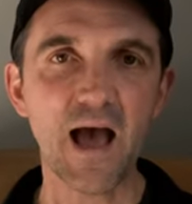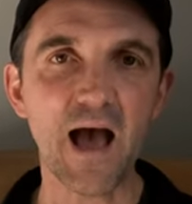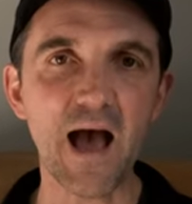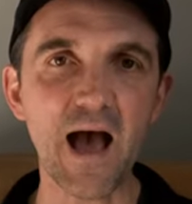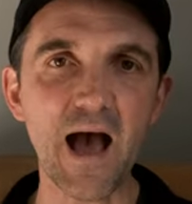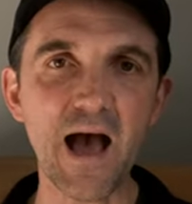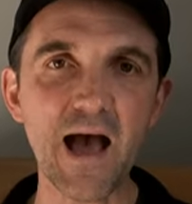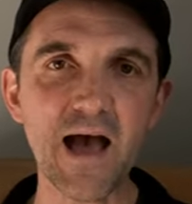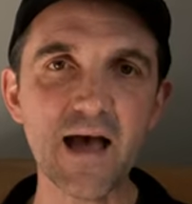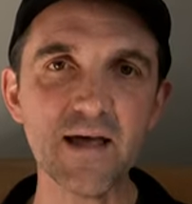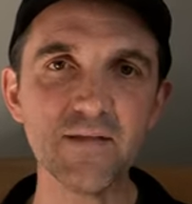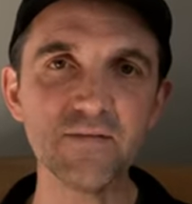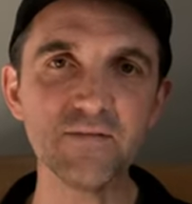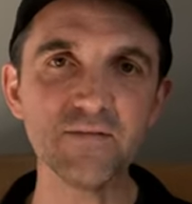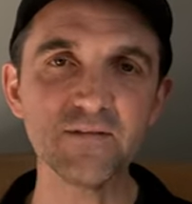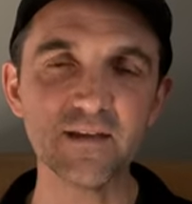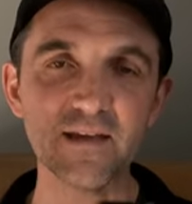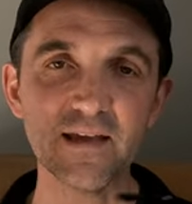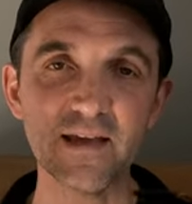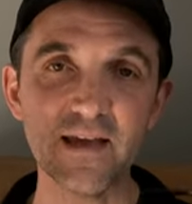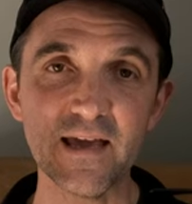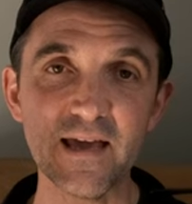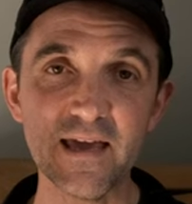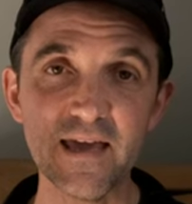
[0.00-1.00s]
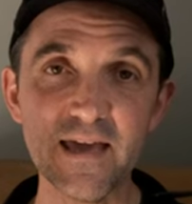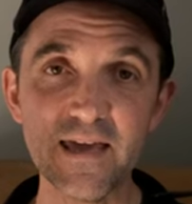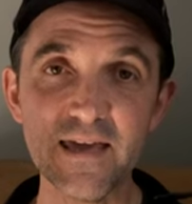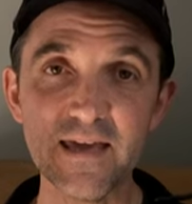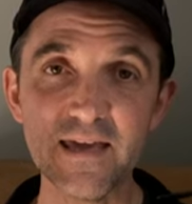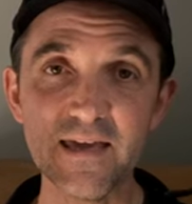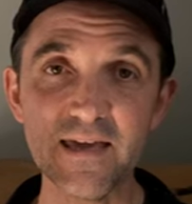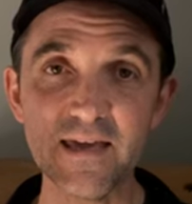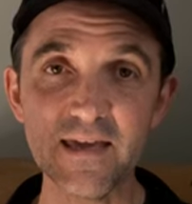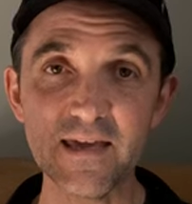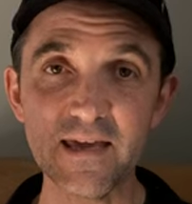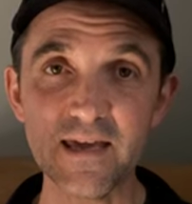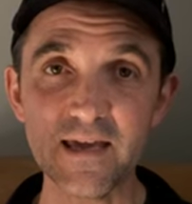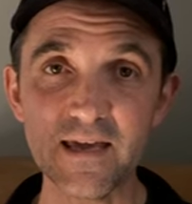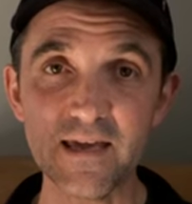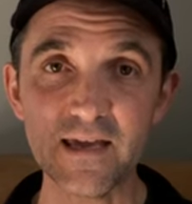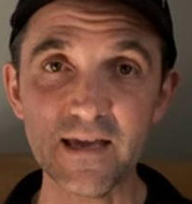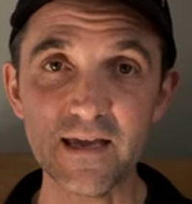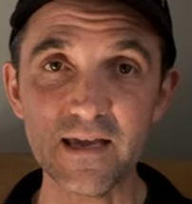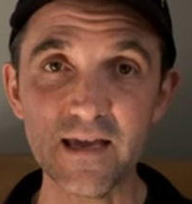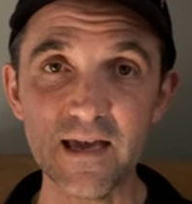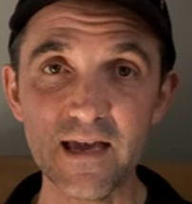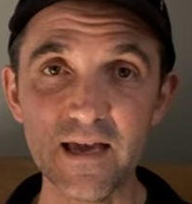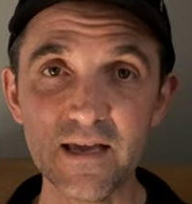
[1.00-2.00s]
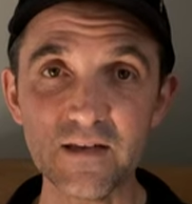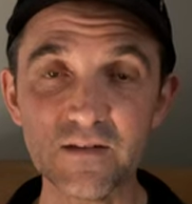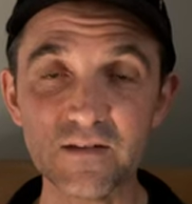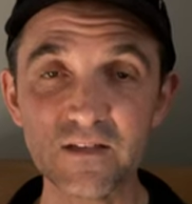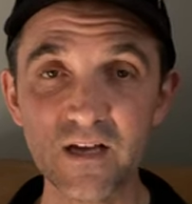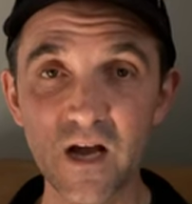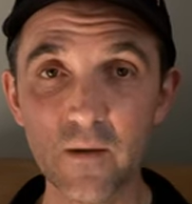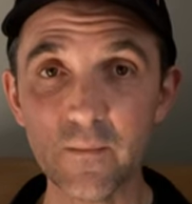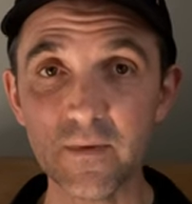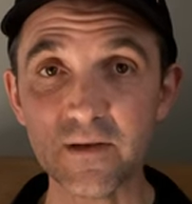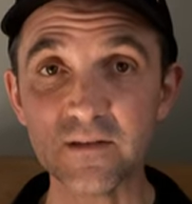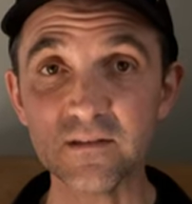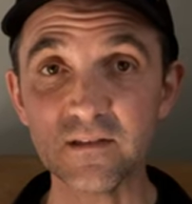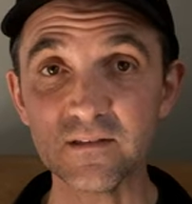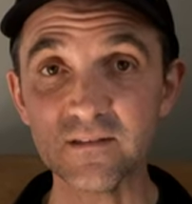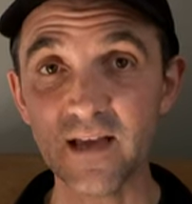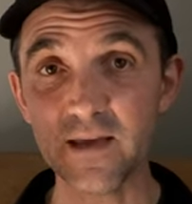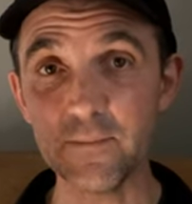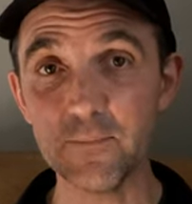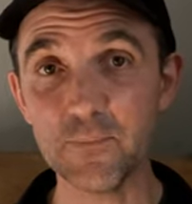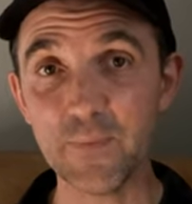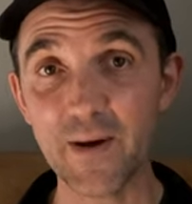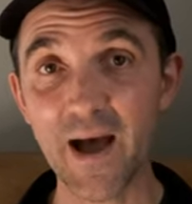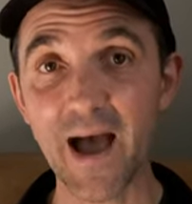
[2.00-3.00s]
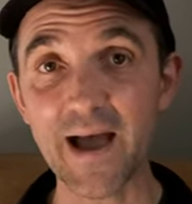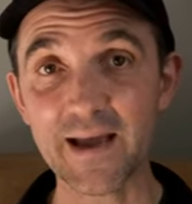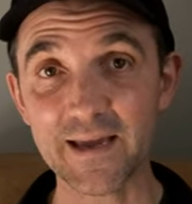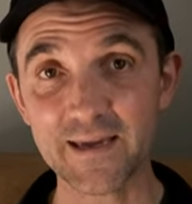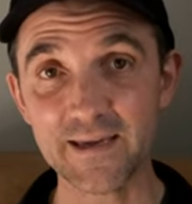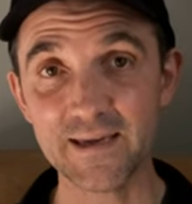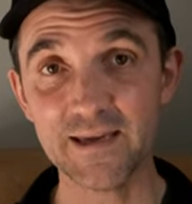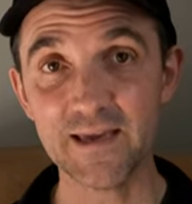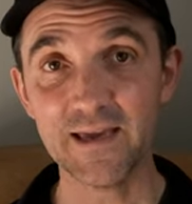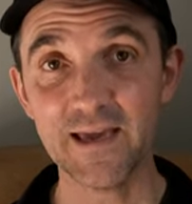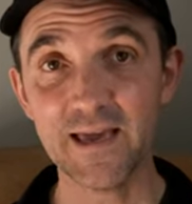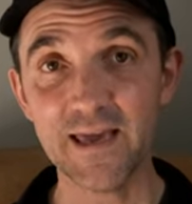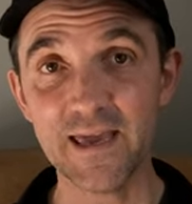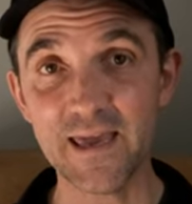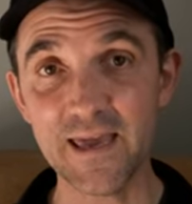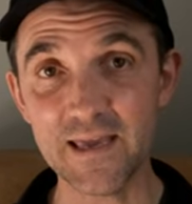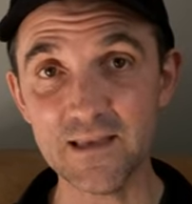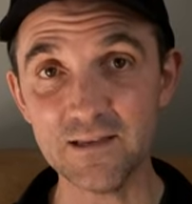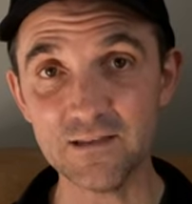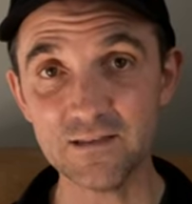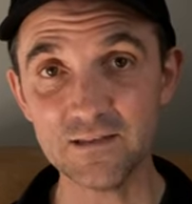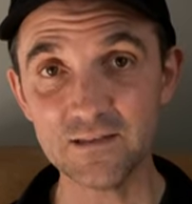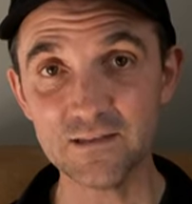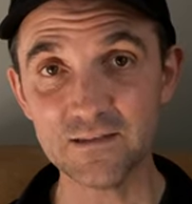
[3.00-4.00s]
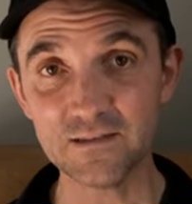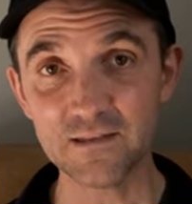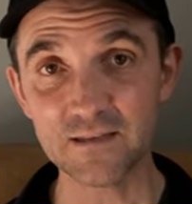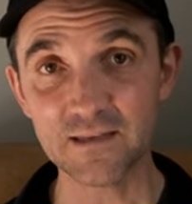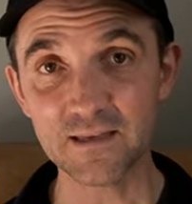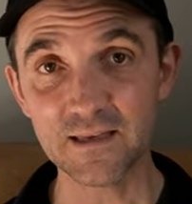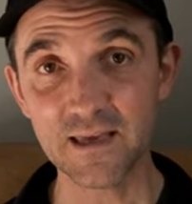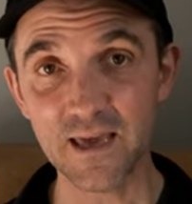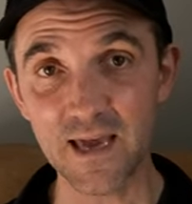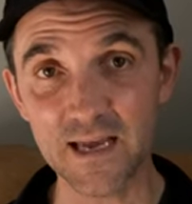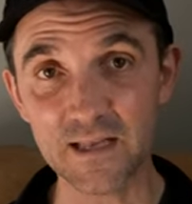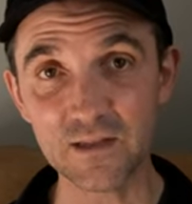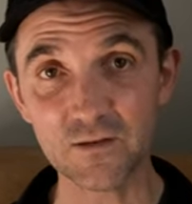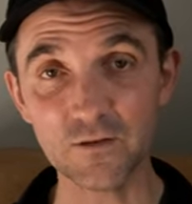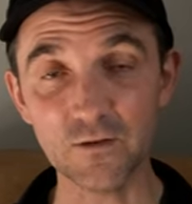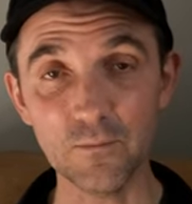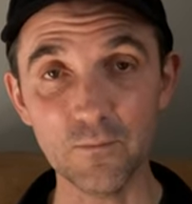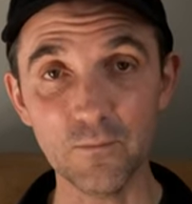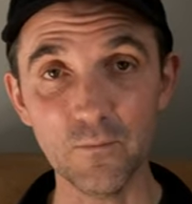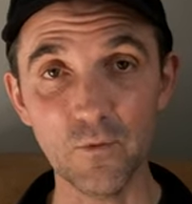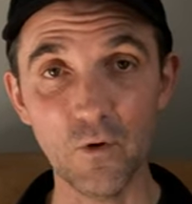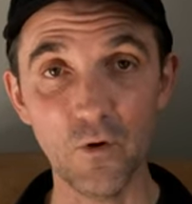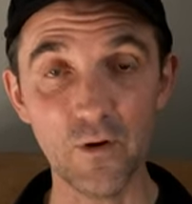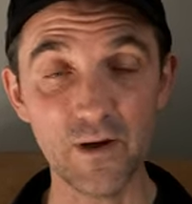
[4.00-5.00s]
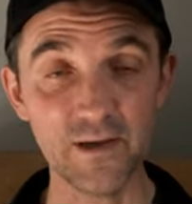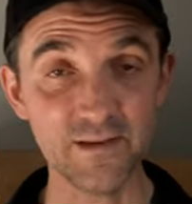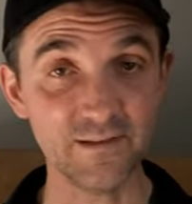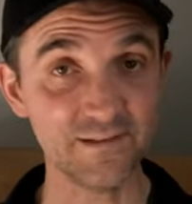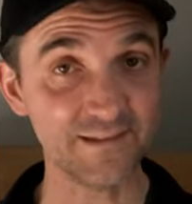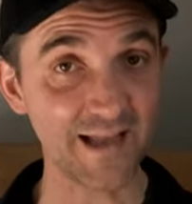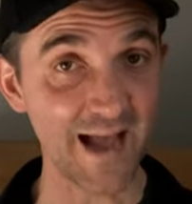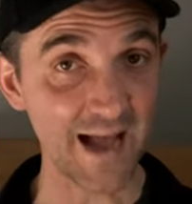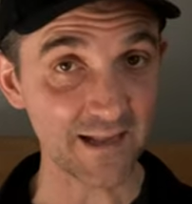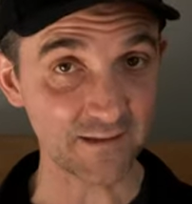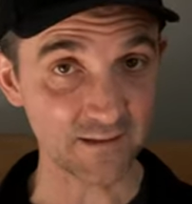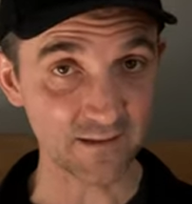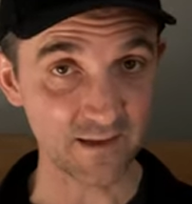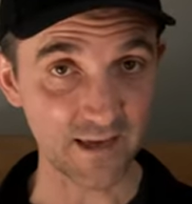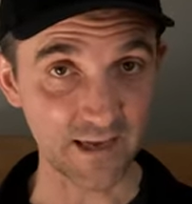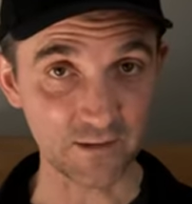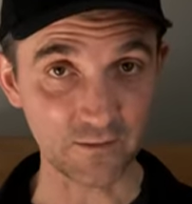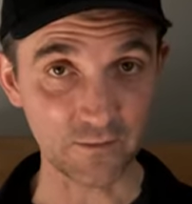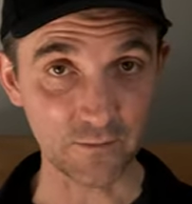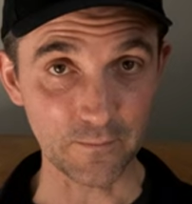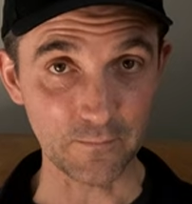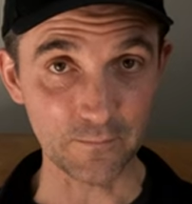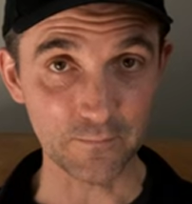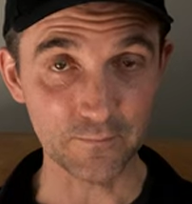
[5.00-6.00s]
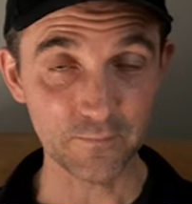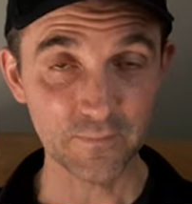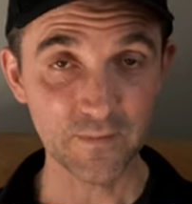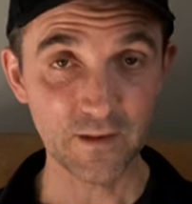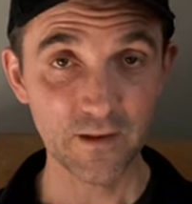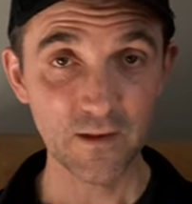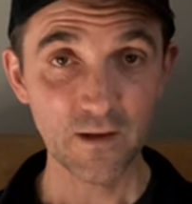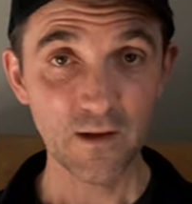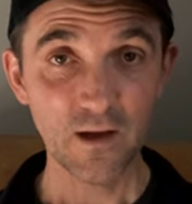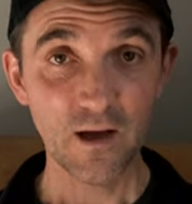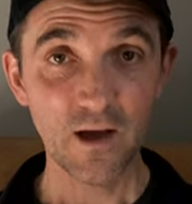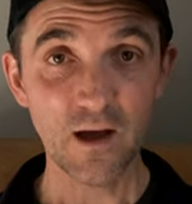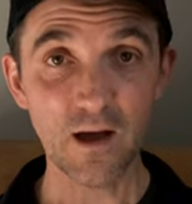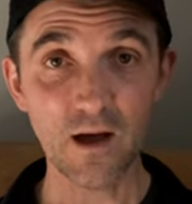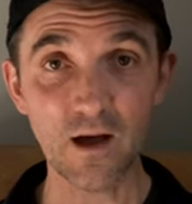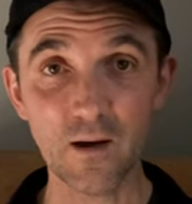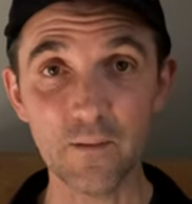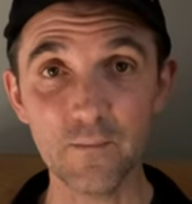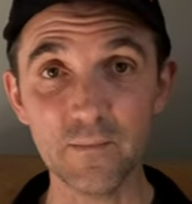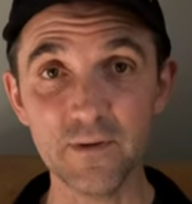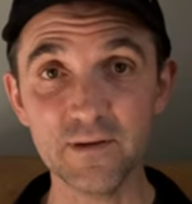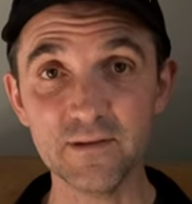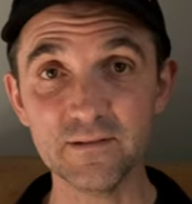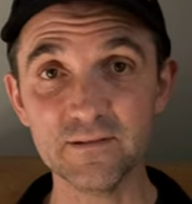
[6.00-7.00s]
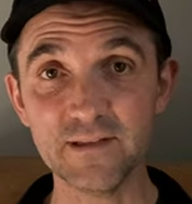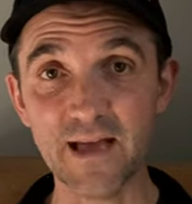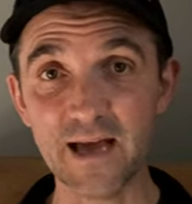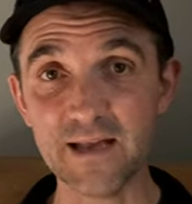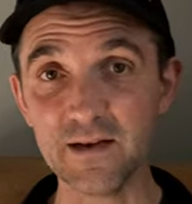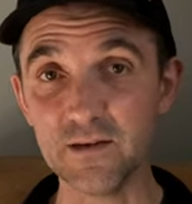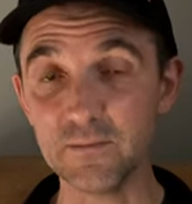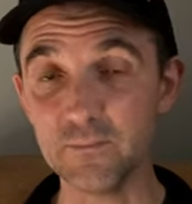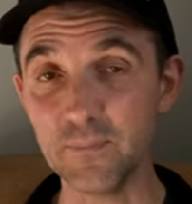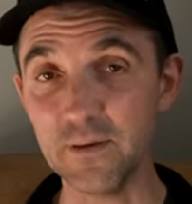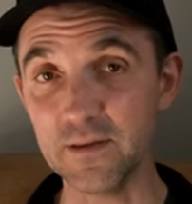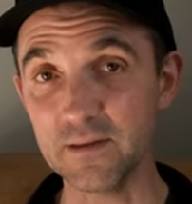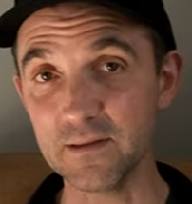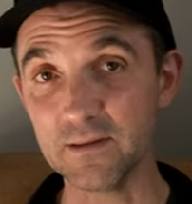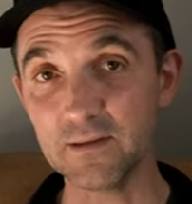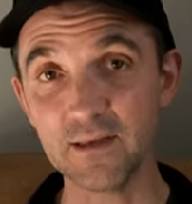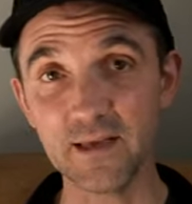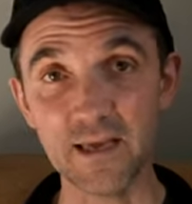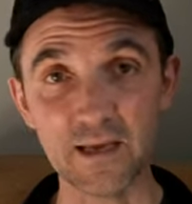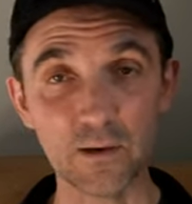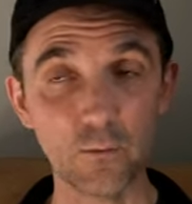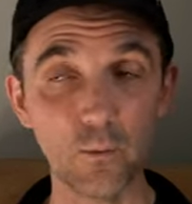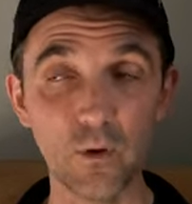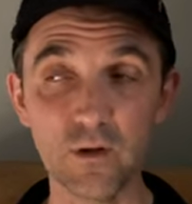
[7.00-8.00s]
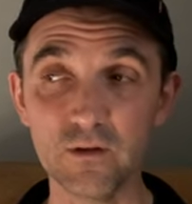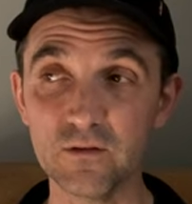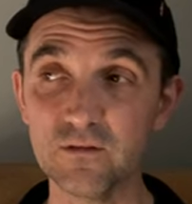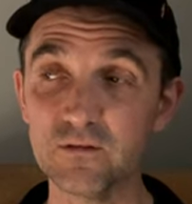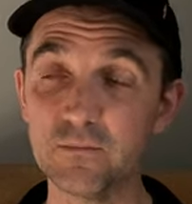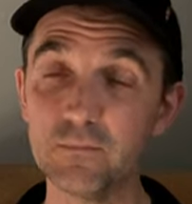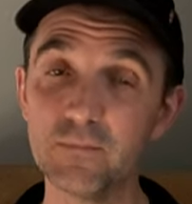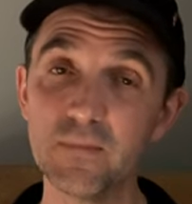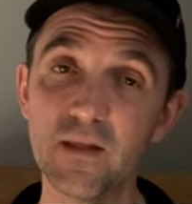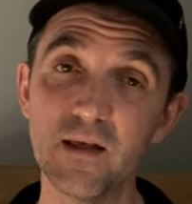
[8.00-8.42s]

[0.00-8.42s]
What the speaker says: And he is coming to take back his kingdom, or his dad's kingdom. His dad had been king once.